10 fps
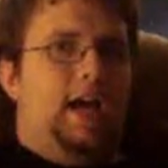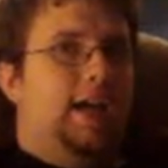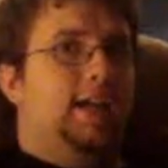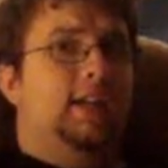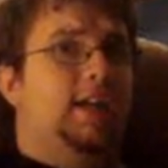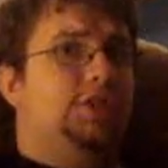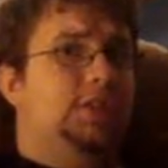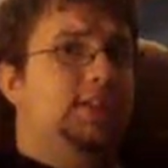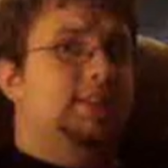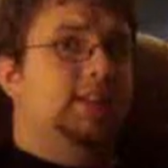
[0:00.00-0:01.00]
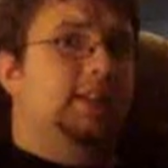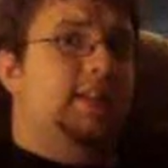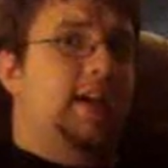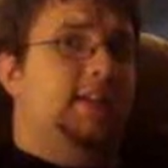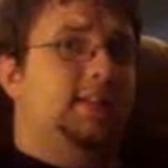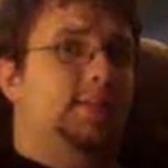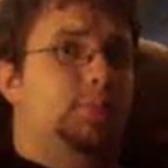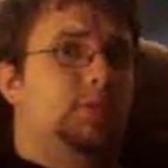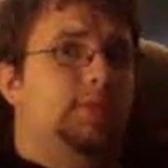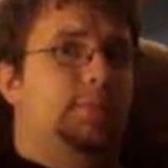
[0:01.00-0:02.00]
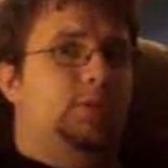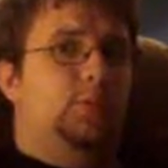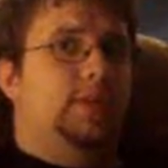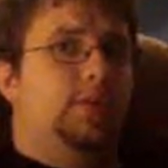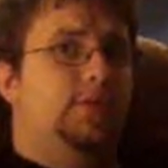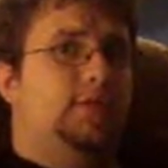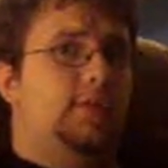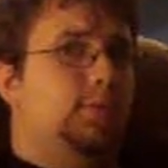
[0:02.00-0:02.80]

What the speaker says: I can actually see a tag team brewing between those two,